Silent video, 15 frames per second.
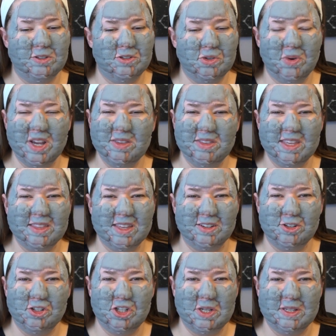do I think that
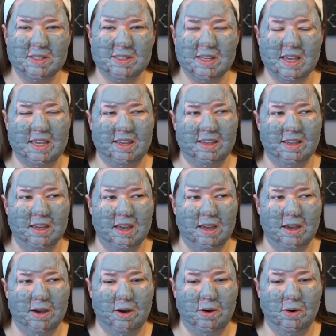she's, like,
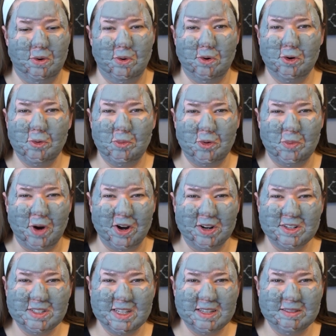a horrible
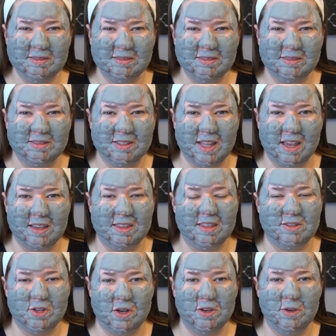person? Like the
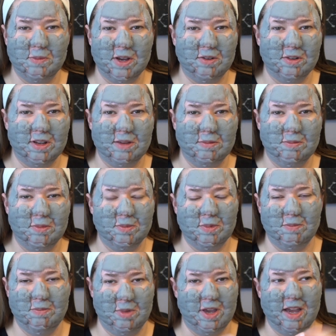documentary
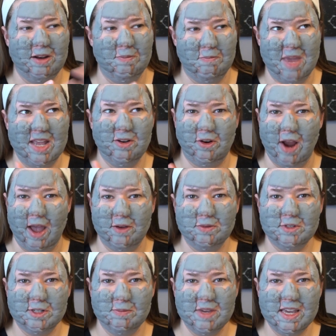kind of made her out
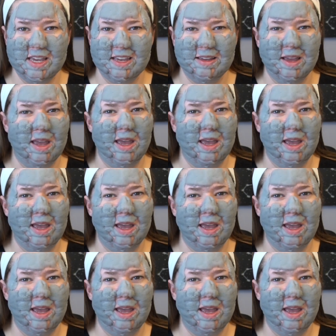to be?